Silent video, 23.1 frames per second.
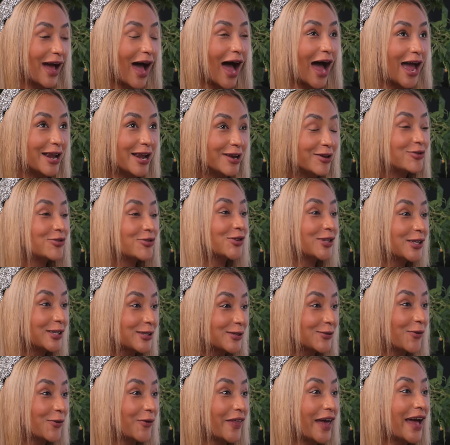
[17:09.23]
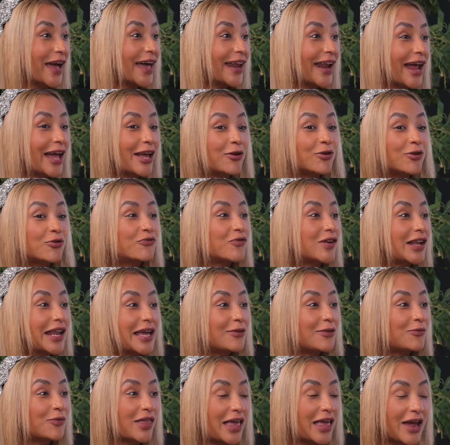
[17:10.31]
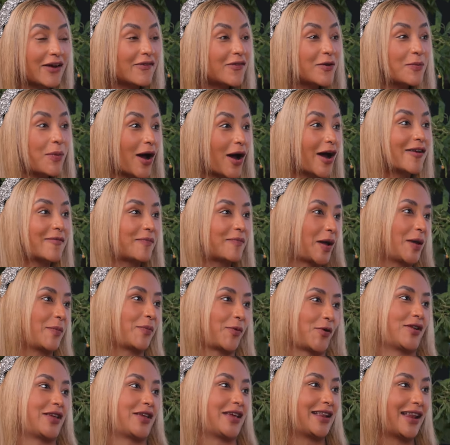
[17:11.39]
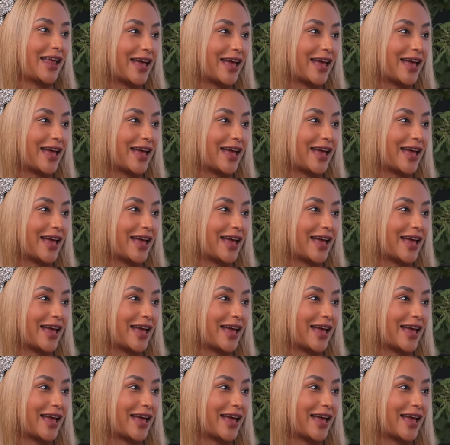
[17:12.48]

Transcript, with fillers: I literally saw that and I could relate with every part of my body.